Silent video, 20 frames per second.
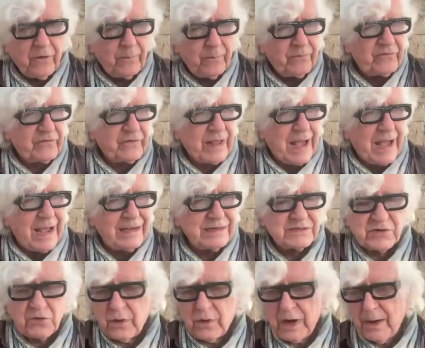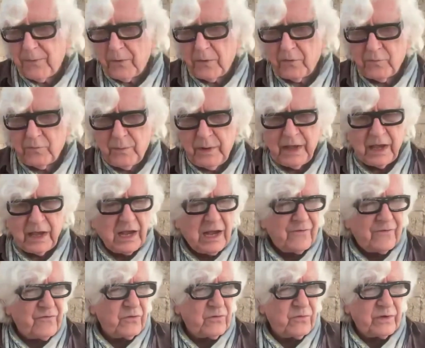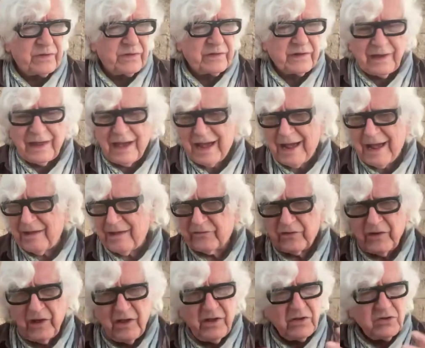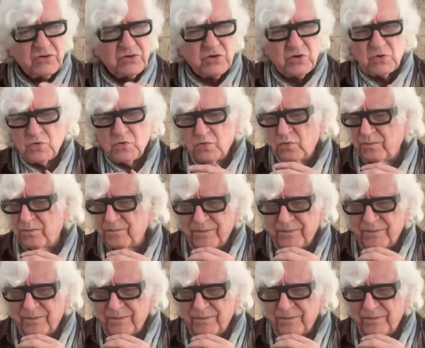skyscrapers being covered with glass to